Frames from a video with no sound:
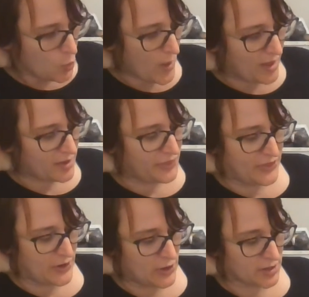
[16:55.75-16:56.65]
Well,
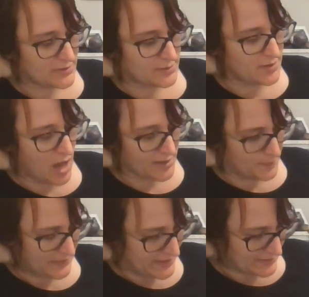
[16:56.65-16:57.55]
they're not
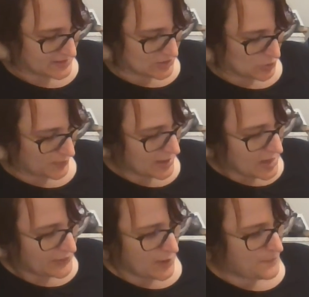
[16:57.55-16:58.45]
completely stupid.
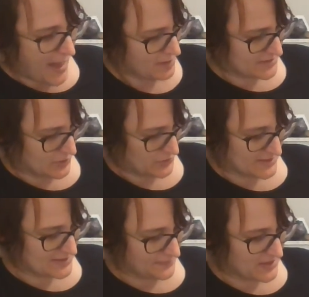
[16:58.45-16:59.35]
They're bound to
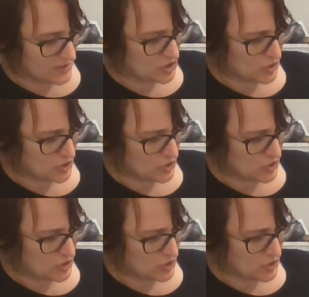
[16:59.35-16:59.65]
notice something.